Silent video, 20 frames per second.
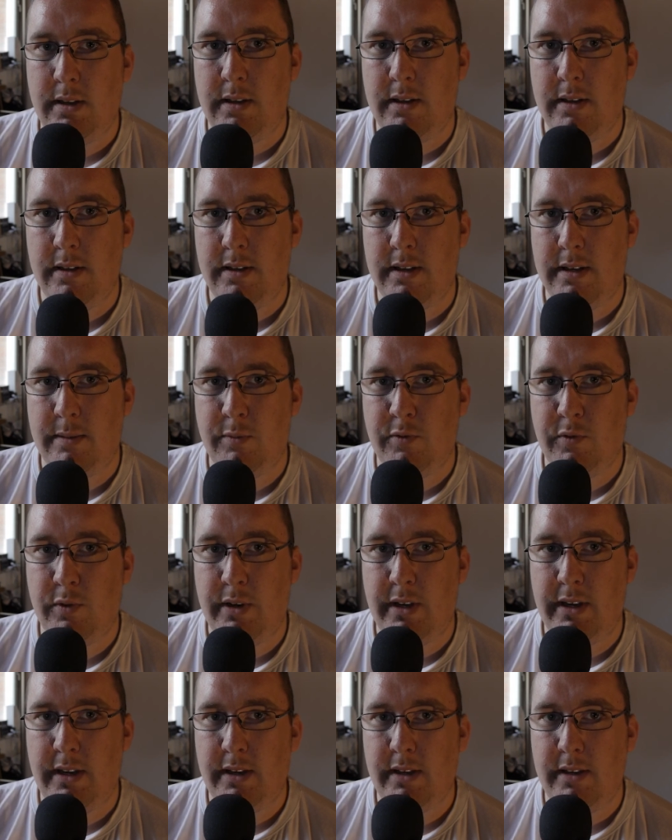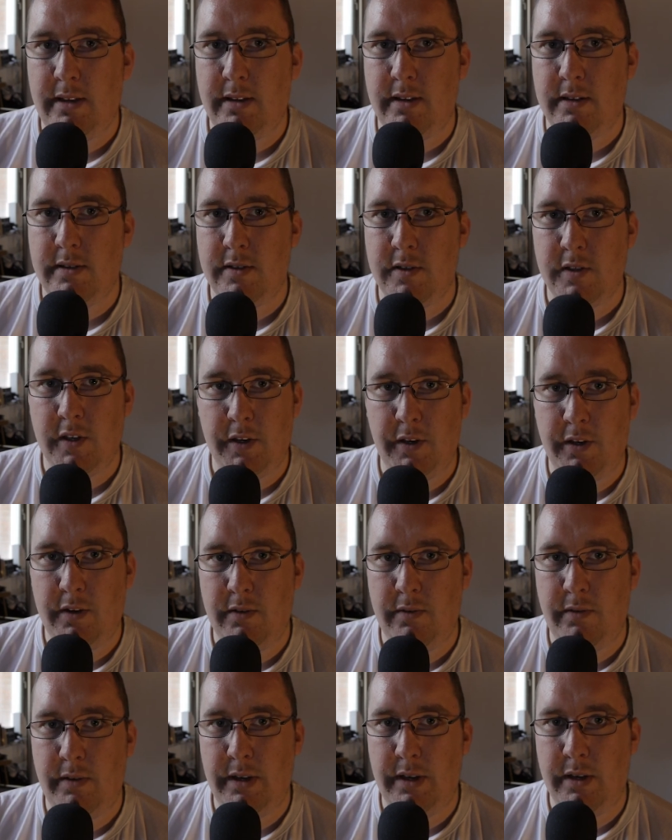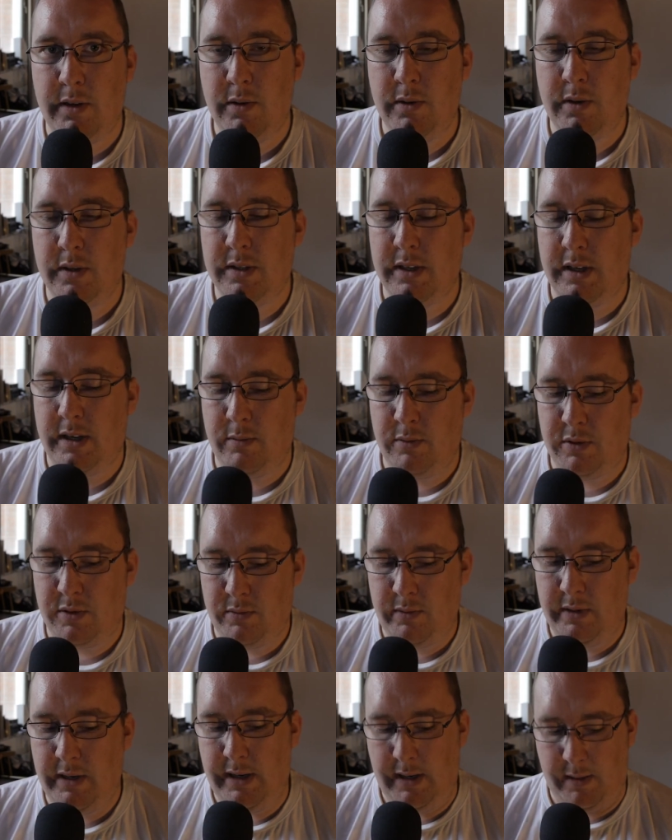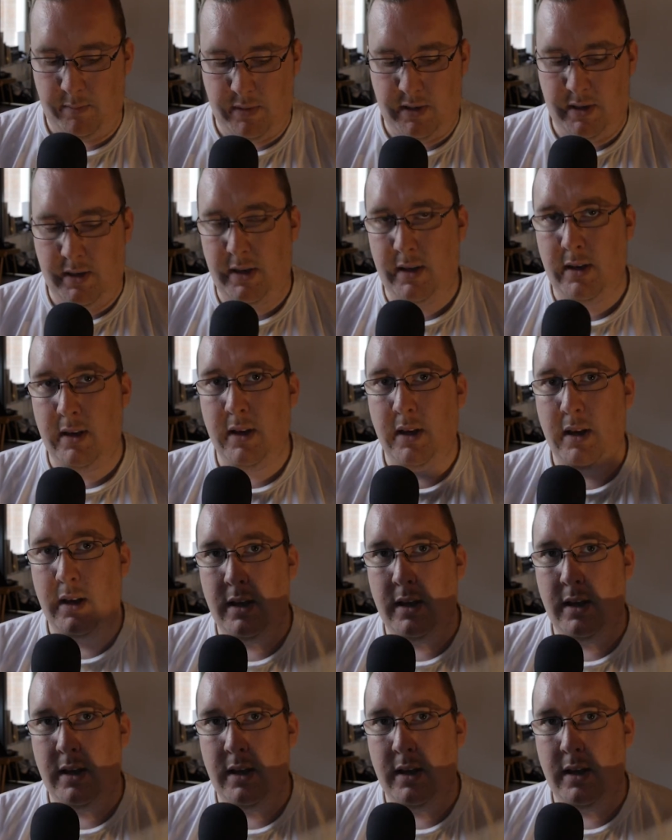and time for a sudden video, because I was reading my